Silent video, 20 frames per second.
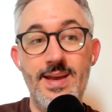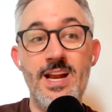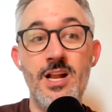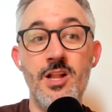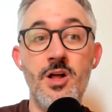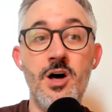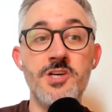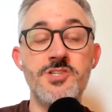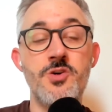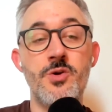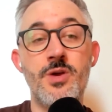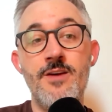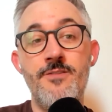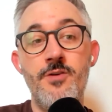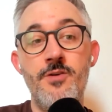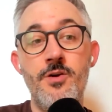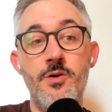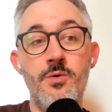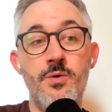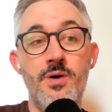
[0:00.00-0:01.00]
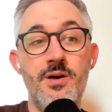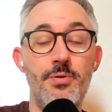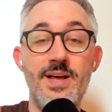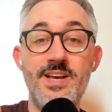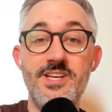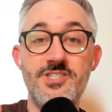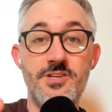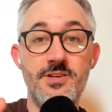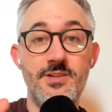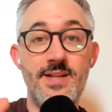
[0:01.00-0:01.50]
It'll also give you a
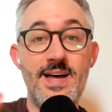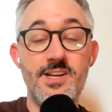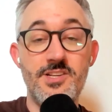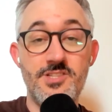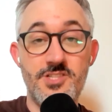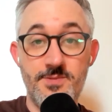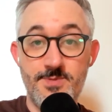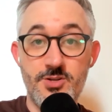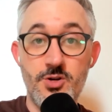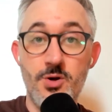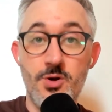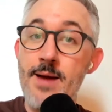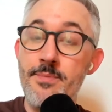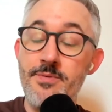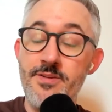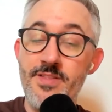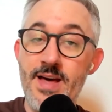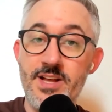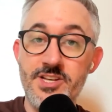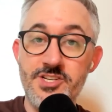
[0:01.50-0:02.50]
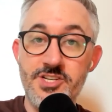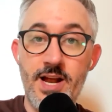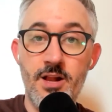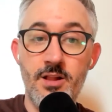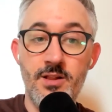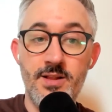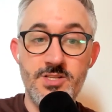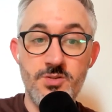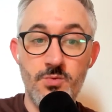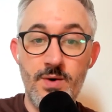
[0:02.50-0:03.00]
place to subscribe to that
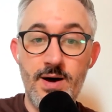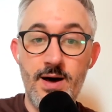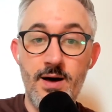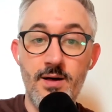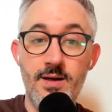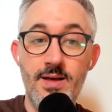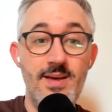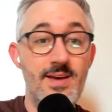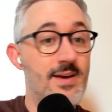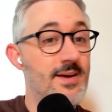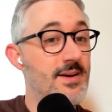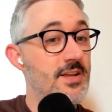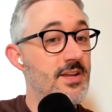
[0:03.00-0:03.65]
channel as well.